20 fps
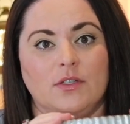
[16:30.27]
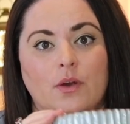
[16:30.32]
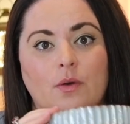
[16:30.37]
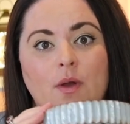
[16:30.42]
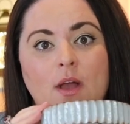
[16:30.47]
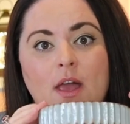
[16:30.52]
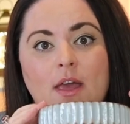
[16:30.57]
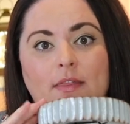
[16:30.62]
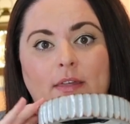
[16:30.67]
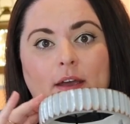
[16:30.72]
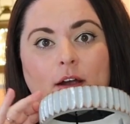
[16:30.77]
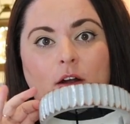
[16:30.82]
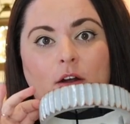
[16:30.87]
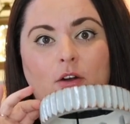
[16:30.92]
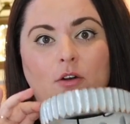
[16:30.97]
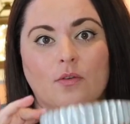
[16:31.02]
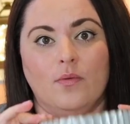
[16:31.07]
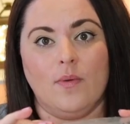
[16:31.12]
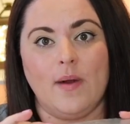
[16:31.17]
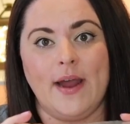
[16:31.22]
So they are
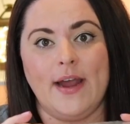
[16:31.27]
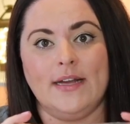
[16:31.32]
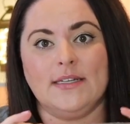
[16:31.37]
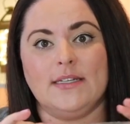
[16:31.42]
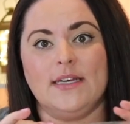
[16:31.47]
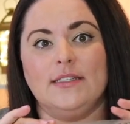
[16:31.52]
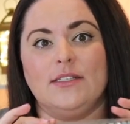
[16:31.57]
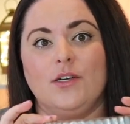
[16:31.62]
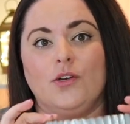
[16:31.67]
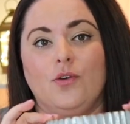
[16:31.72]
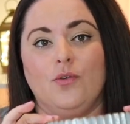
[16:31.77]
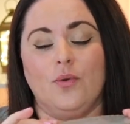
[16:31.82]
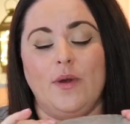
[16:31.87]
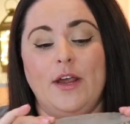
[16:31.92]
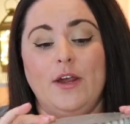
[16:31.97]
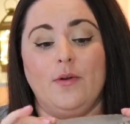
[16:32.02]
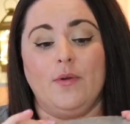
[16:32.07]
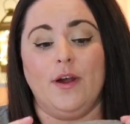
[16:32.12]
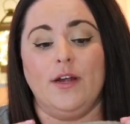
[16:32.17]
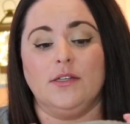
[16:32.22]
great. It's a
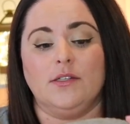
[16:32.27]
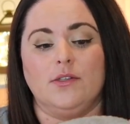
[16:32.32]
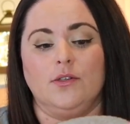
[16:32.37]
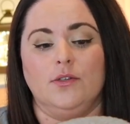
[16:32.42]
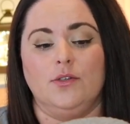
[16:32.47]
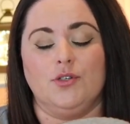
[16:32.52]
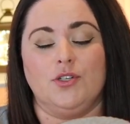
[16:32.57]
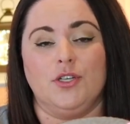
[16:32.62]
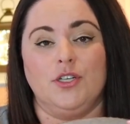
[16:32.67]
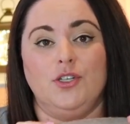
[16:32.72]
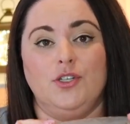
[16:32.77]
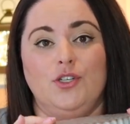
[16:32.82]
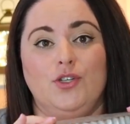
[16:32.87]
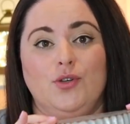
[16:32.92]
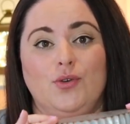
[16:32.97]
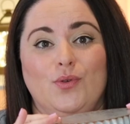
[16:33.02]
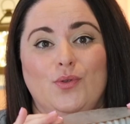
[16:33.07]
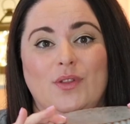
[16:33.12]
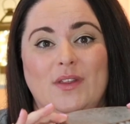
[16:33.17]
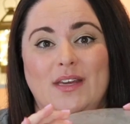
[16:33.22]
great, great solution
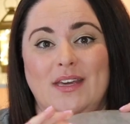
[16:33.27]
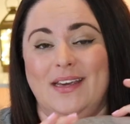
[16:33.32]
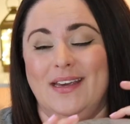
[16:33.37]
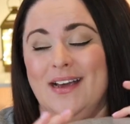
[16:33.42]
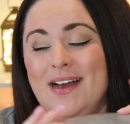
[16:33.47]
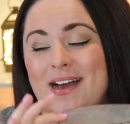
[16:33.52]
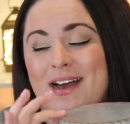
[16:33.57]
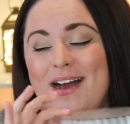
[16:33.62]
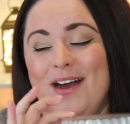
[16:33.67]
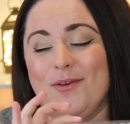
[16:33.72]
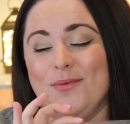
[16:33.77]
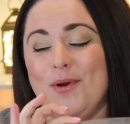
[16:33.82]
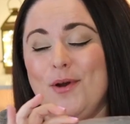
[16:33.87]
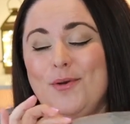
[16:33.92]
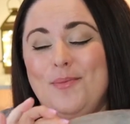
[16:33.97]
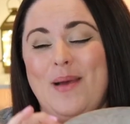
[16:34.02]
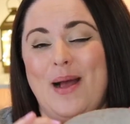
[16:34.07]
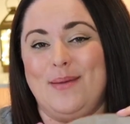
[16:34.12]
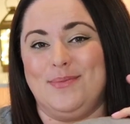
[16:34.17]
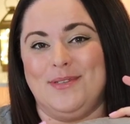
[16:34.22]
to the
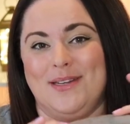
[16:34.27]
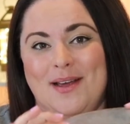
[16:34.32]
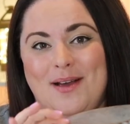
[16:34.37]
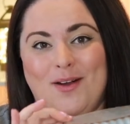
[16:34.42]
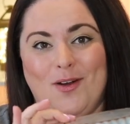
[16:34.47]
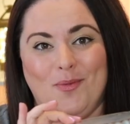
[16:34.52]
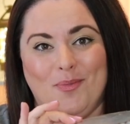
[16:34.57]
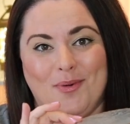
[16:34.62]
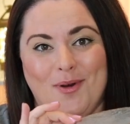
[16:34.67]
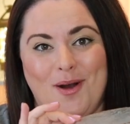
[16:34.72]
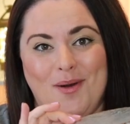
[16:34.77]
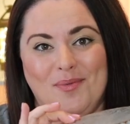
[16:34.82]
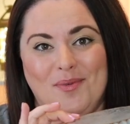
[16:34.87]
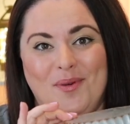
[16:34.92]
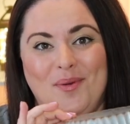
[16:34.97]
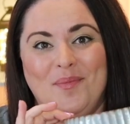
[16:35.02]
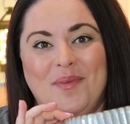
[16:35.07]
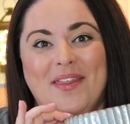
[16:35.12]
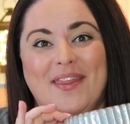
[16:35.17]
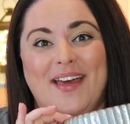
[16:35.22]
roadmap to hell
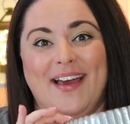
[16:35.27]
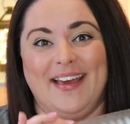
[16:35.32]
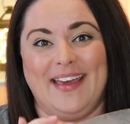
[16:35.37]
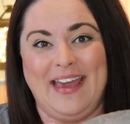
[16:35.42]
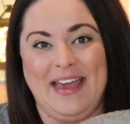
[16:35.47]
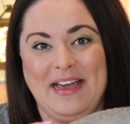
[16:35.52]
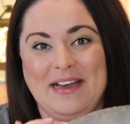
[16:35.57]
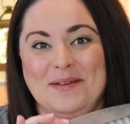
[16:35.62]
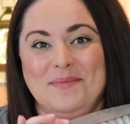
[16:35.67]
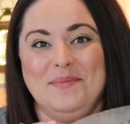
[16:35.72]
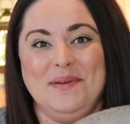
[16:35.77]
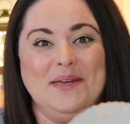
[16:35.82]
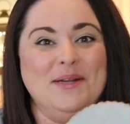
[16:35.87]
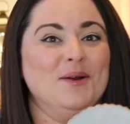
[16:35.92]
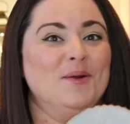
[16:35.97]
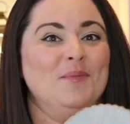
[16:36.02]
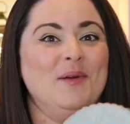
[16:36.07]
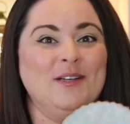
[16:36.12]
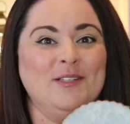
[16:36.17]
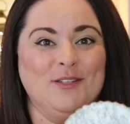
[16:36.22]
problem that can be
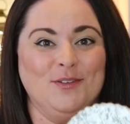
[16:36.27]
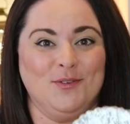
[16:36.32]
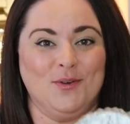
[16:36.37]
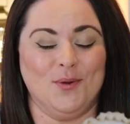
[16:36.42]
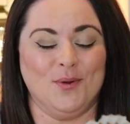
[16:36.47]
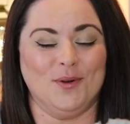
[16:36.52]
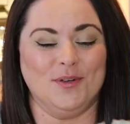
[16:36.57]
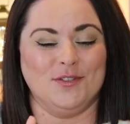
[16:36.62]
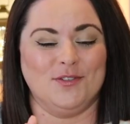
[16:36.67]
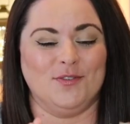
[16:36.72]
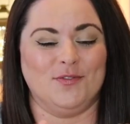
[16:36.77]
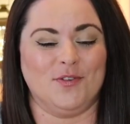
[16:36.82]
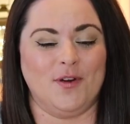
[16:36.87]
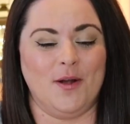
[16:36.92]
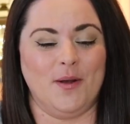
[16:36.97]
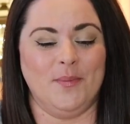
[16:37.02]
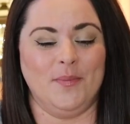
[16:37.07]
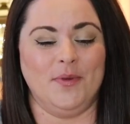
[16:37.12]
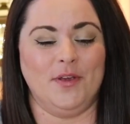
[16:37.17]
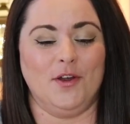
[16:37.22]
your mess of cords
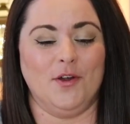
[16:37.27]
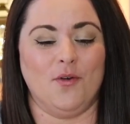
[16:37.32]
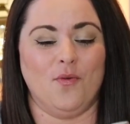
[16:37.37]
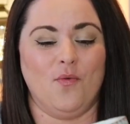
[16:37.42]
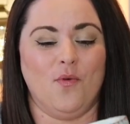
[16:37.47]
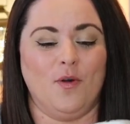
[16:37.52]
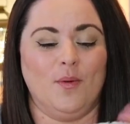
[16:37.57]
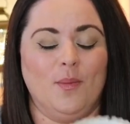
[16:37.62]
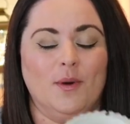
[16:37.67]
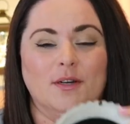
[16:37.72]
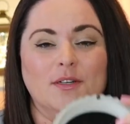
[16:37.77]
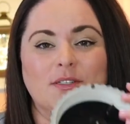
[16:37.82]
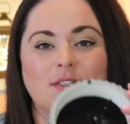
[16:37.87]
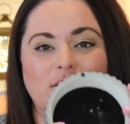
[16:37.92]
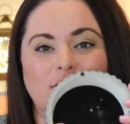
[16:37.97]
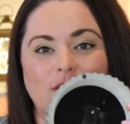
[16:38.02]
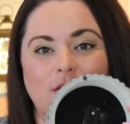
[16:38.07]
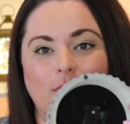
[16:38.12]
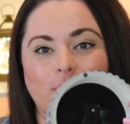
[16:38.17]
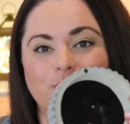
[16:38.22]
from your
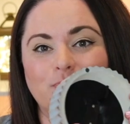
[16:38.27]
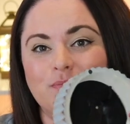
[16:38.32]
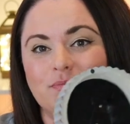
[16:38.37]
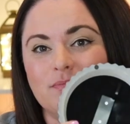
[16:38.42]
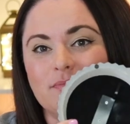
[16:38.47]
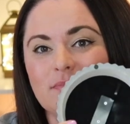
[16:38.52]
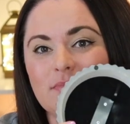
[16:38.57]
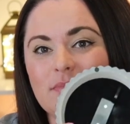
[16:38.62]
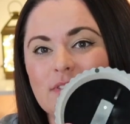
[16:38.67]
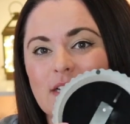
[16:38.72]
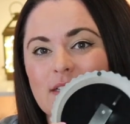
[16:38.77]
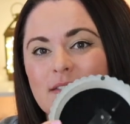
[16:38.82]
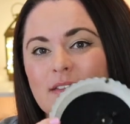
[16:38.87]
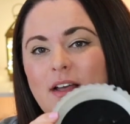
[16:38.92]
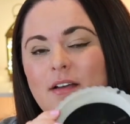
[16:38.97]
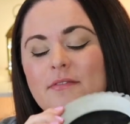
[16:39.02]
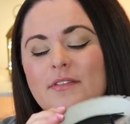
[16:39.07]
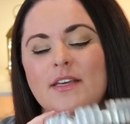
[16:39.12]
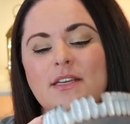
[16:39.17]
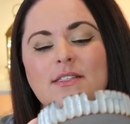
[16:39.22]
warmers. So
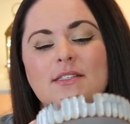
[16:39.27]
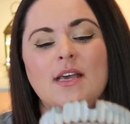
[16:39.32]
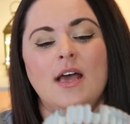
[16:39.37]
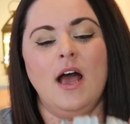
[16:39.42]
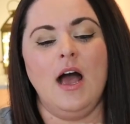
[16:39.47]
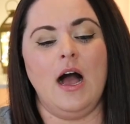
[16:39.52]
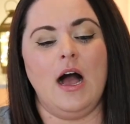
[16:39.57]
Love these.